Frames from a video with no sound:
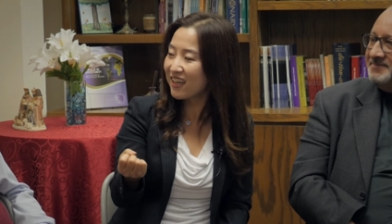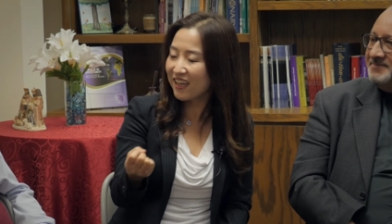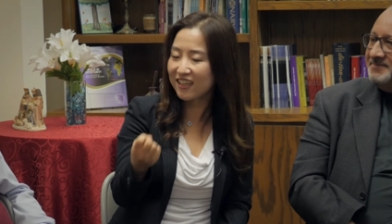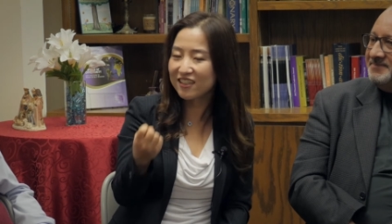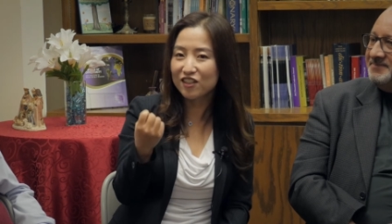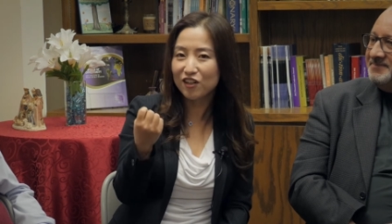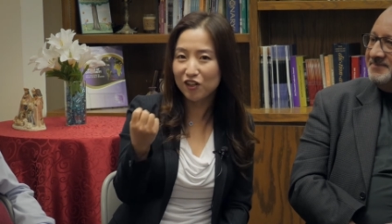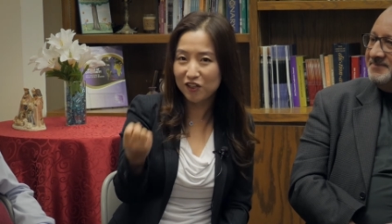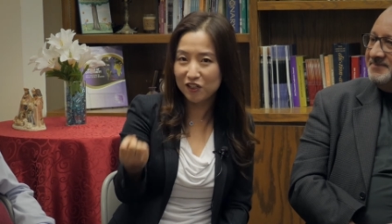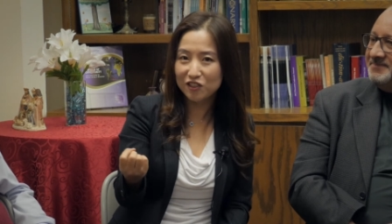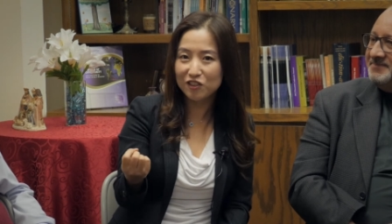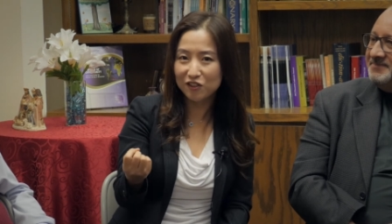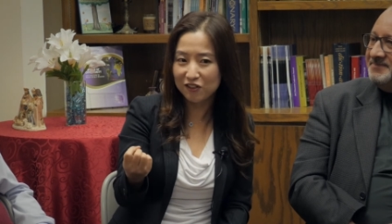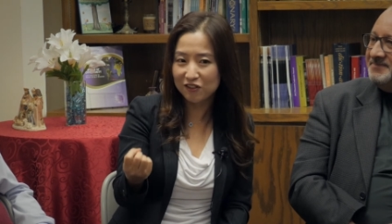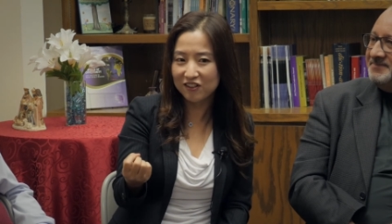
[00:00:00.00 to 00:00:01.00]
and
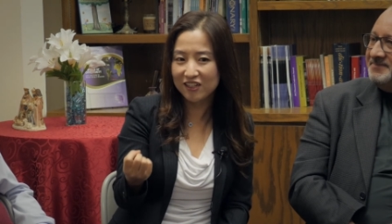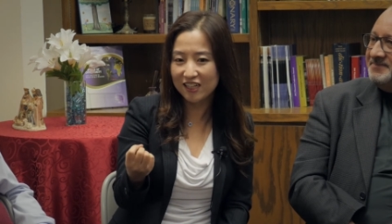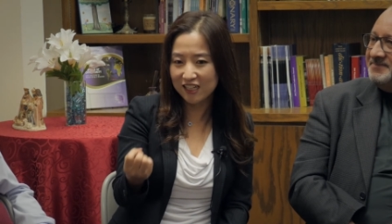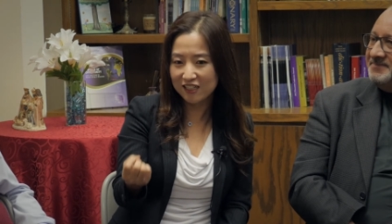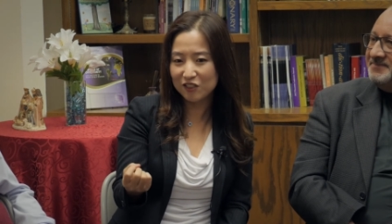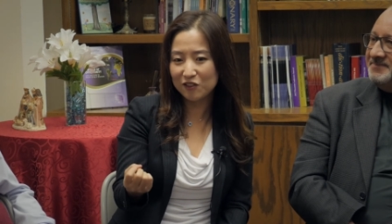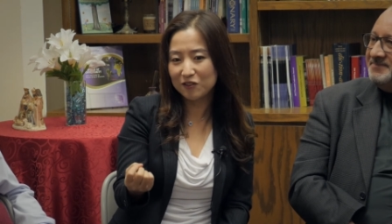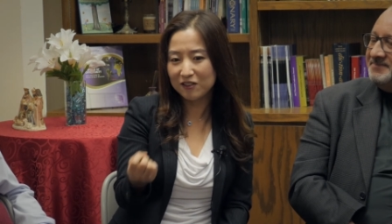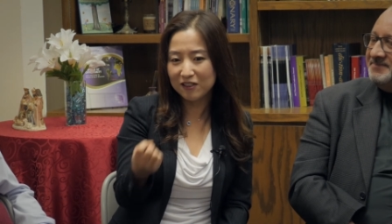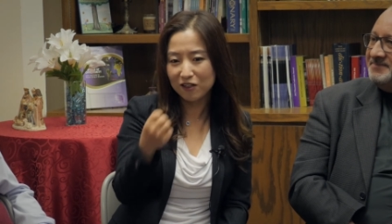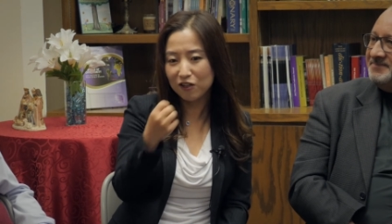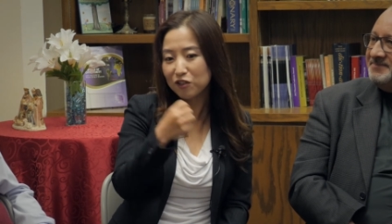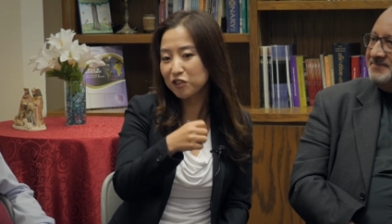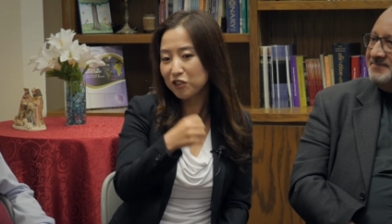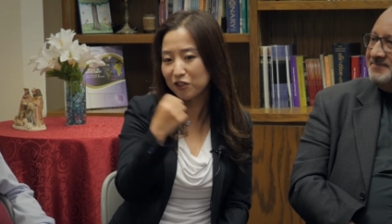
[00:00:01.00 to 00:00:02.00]

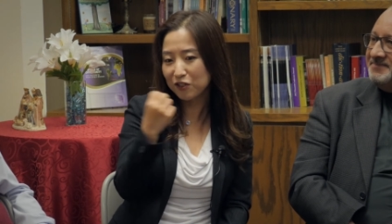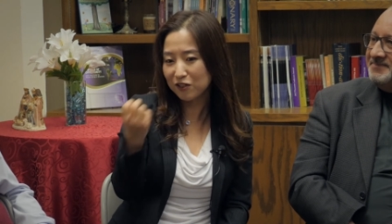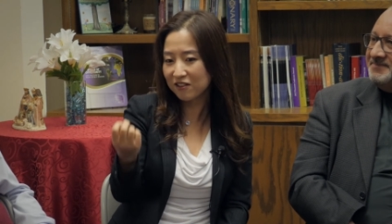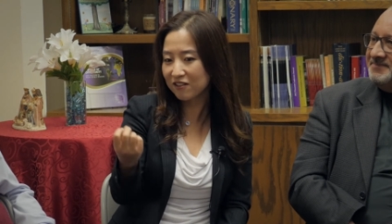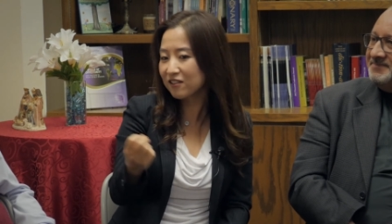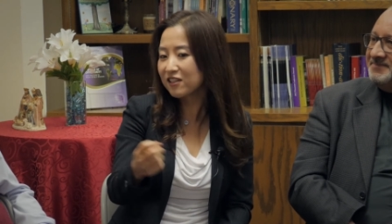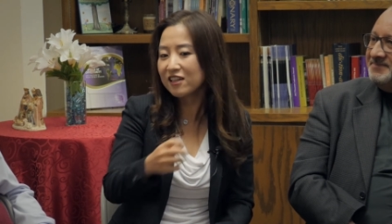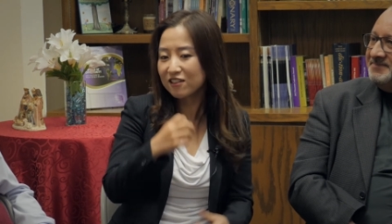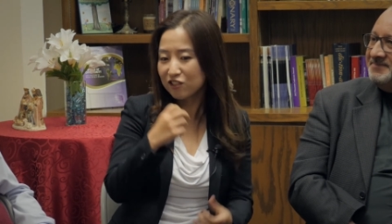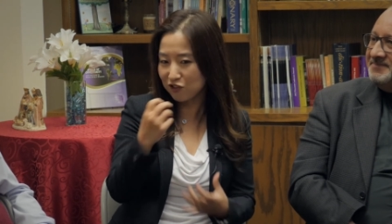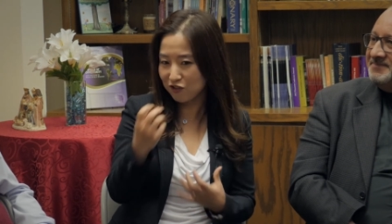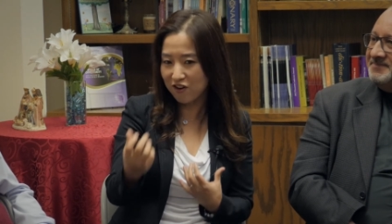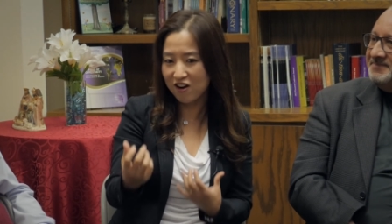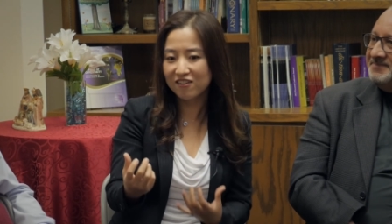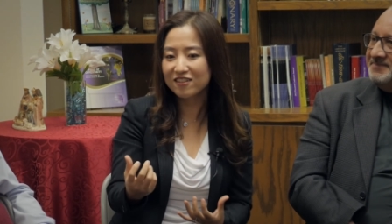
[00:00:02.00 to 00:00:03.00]
culture
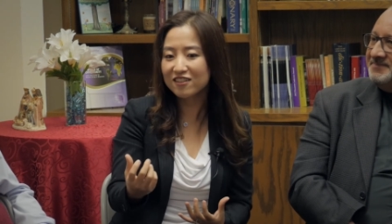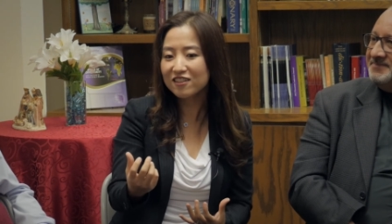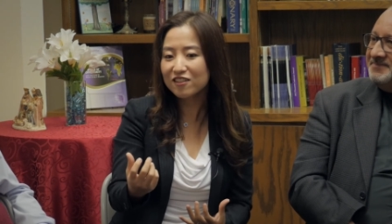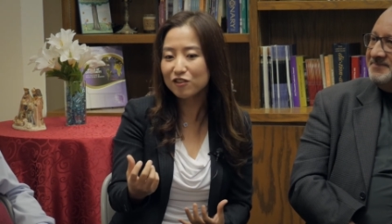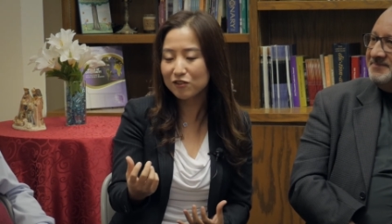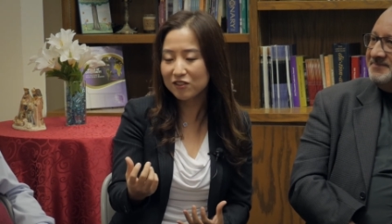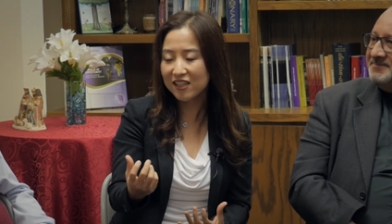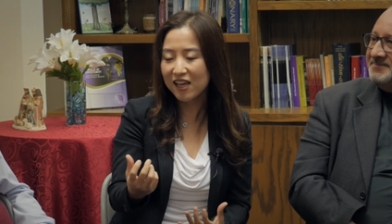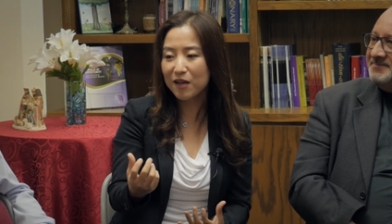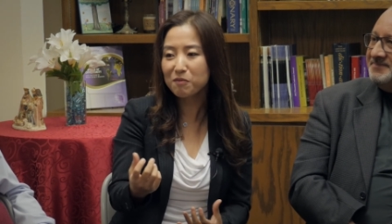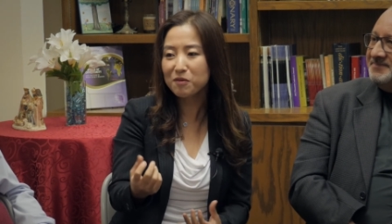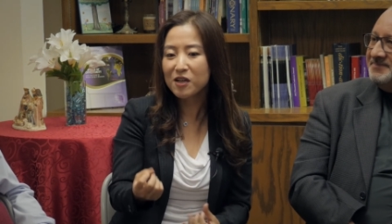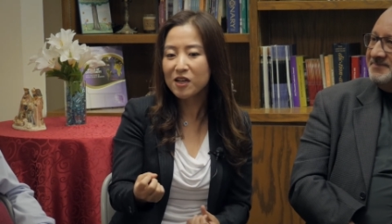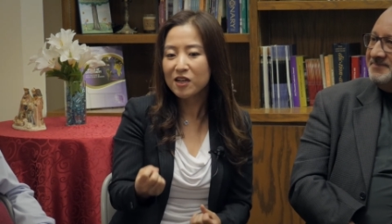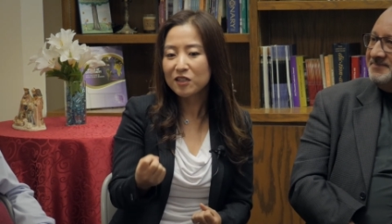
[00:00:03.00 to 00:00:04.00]
struggle to them.
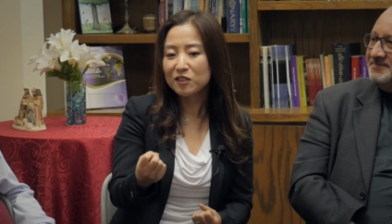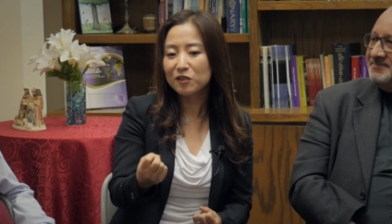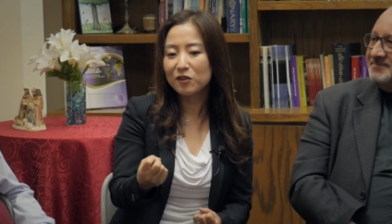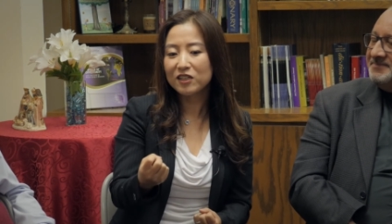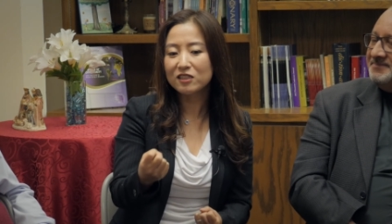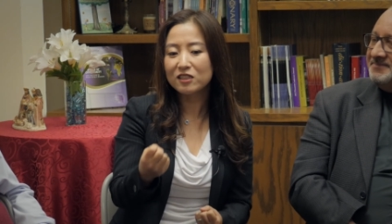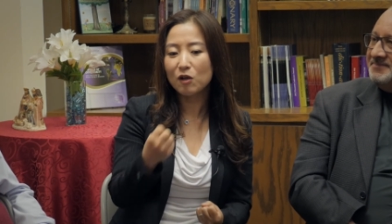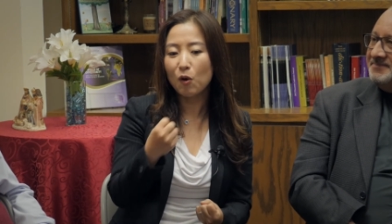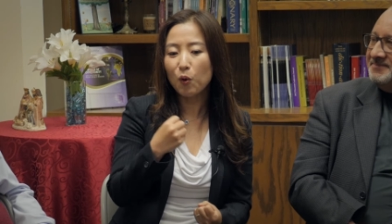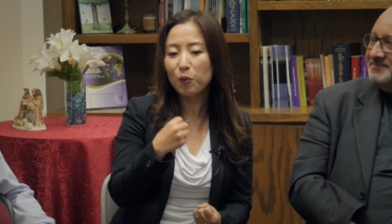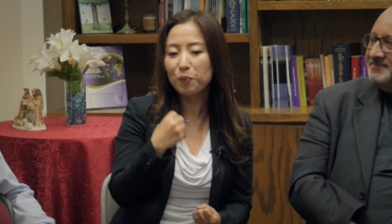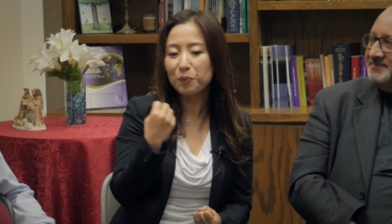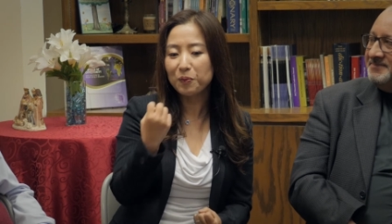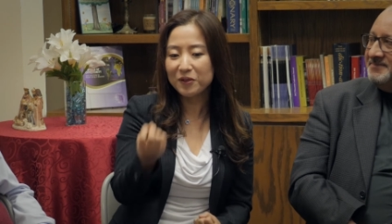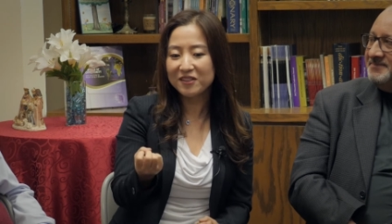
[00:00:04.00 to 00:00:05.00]
So it's
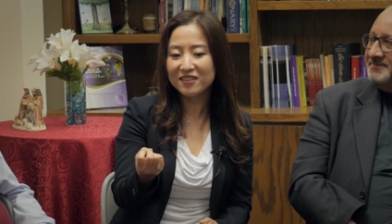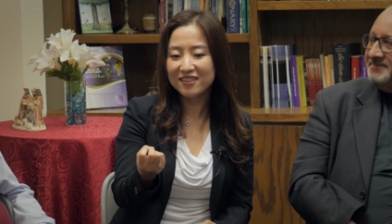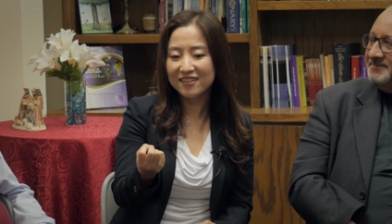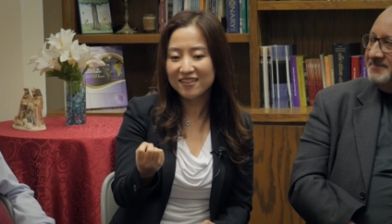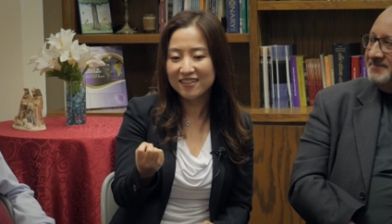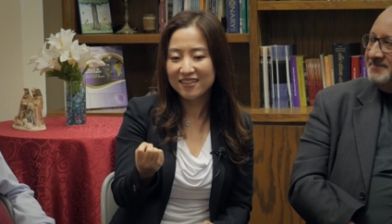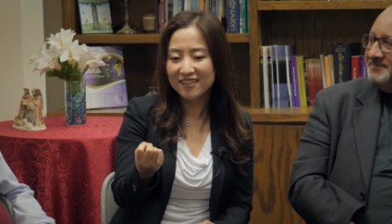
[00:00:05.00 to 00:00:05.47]
open